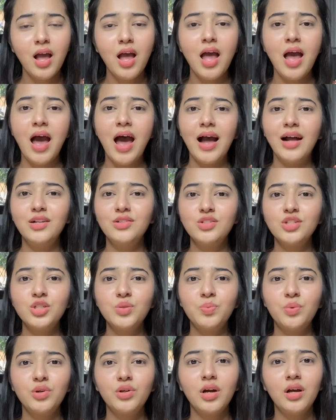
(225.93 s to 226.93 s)
I'll just
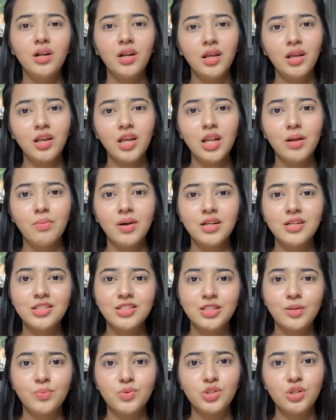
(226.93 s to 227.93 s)
put a link in my
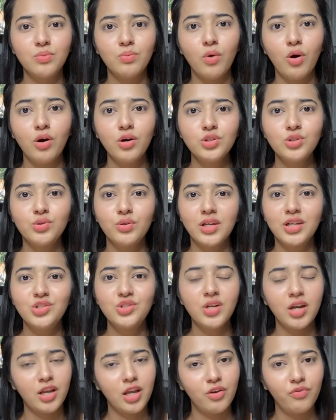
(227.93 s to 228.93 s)
description box. You can
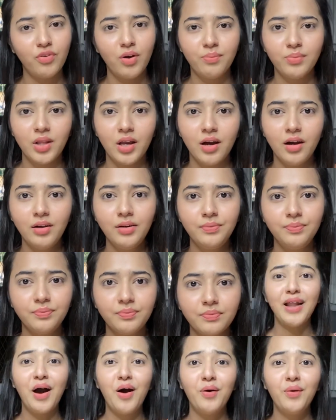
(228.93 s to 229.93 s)
check it from there.
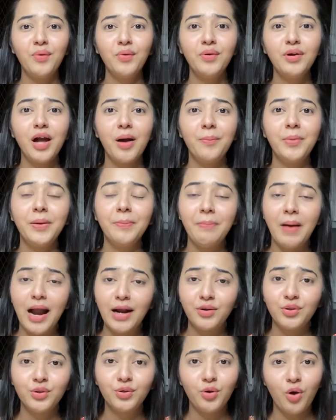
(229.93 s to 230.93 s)
Now, coming
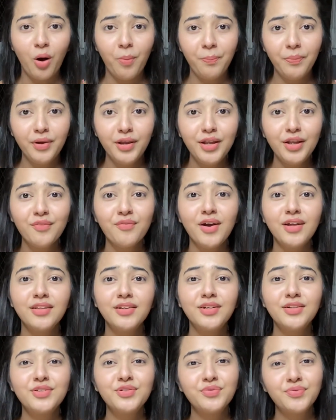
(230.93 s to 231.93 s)
back to the topic, whether
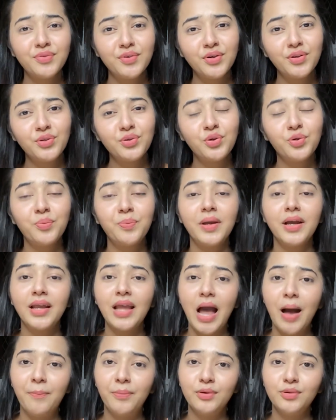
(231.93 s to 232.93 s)
it's worth to be a
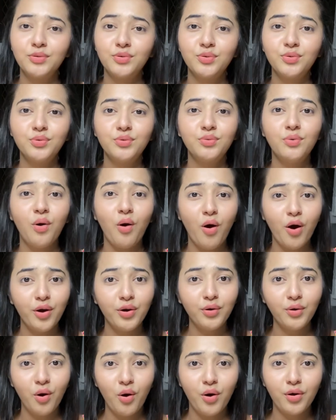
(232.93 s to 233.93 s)
cabin crew or
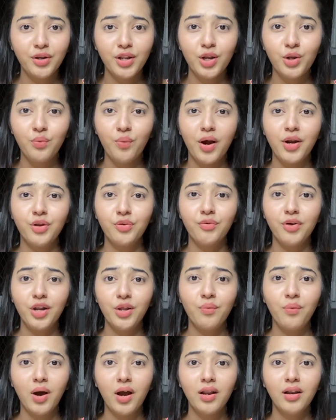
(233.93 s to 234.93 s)
not in
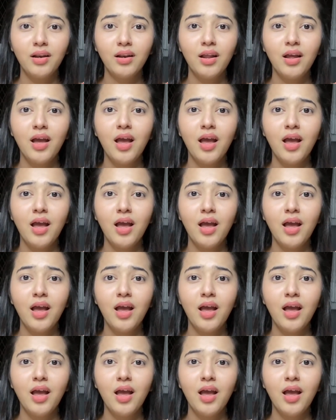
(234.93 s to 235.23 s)
2021,